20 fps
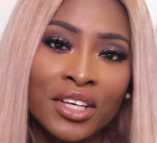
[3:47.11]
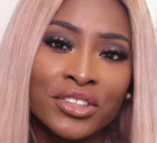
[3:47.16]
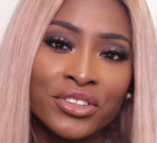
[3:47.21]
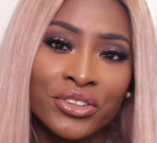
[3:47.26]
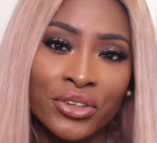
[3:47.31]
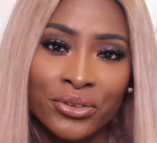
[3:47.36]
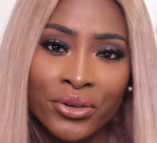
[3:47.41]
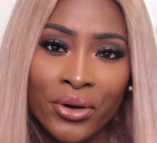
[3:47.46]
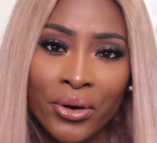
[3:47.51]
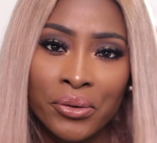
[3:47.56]

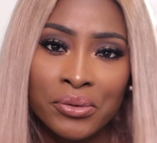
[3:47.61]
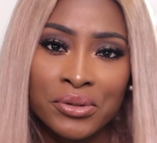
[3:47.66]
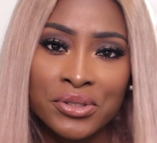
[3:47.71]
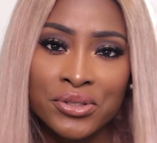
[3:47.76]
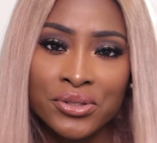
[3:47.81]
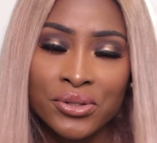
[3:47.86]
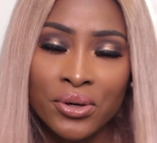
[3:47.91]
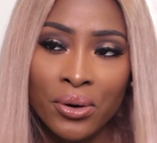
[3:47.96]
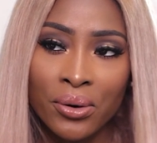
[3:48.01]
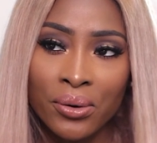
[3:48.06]
you know
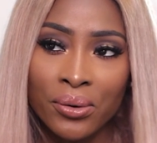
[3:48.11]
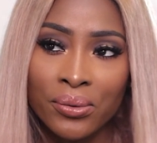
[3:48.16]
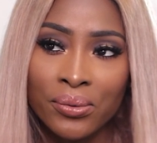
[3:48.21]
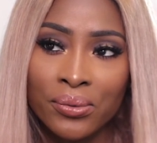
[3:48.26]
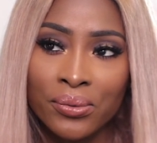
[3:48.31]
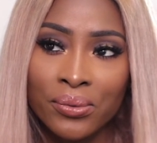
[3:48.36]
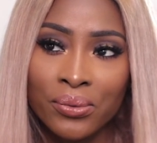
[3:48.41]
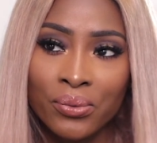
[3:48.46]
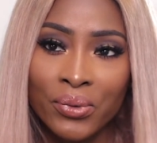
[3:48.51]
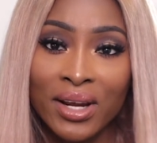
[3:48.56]

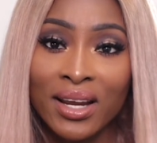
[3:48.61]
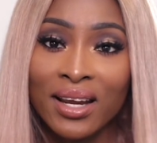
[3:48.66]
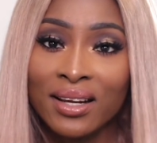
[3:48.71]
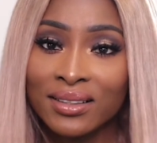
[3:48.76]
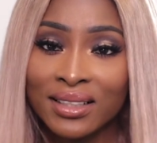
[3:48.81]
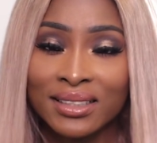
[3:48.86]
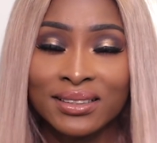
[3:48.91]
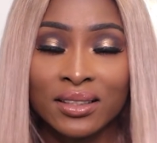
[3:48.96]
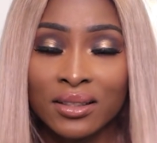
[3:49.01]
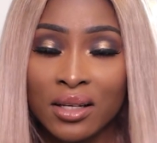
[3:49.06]
so
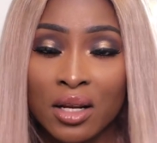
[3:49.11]
there's a